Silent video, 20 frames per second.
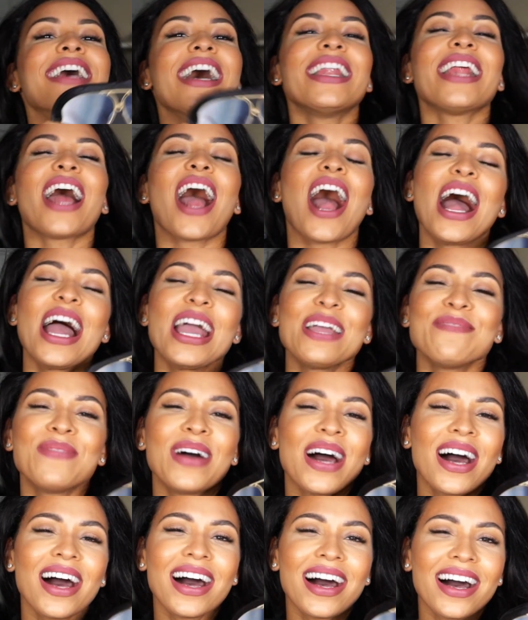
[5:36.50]
An eye
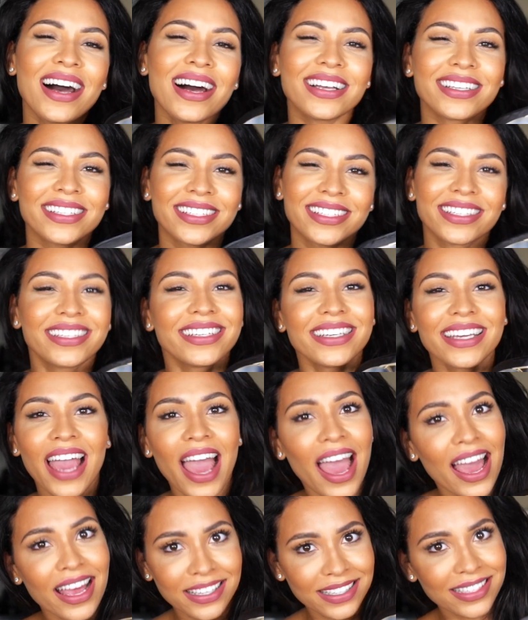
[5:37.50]
mask,
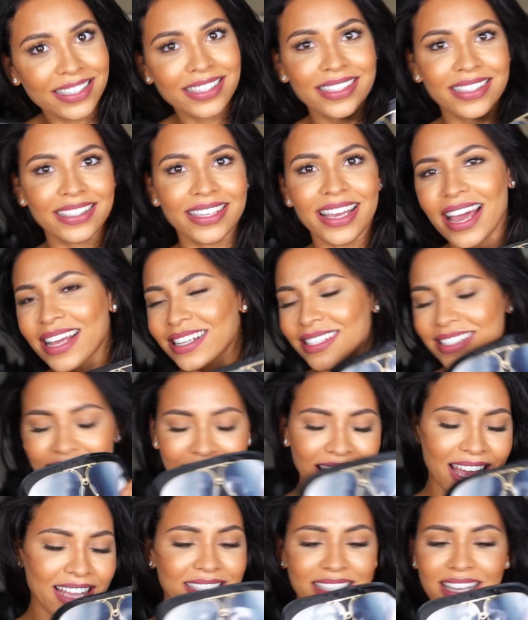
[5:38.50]
yes, yes,
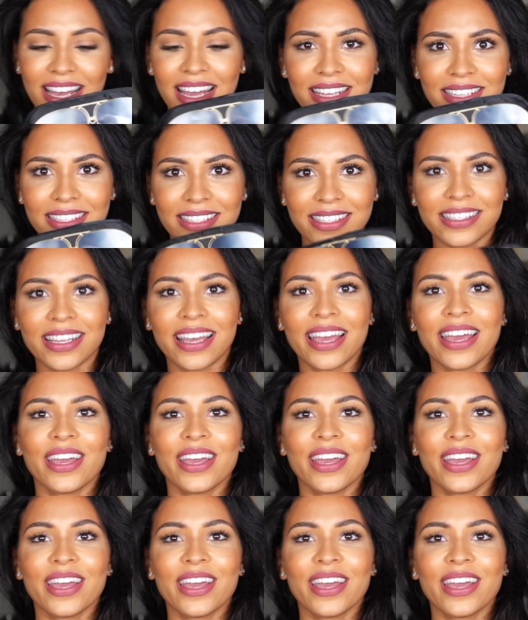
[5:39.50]
yes, yes.